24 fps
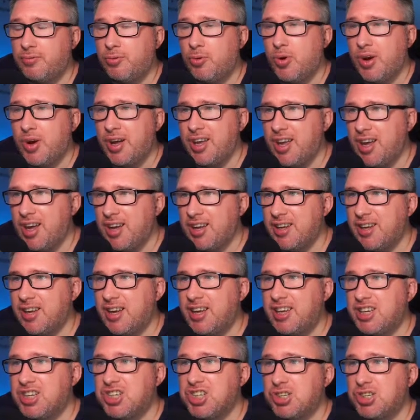488,
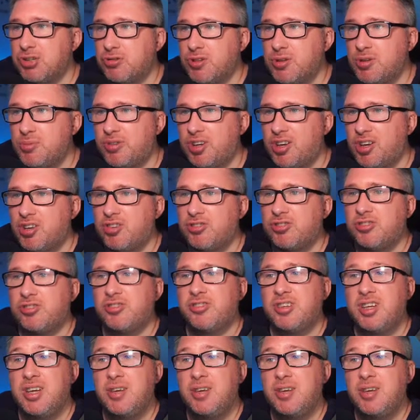ADJStreams asks,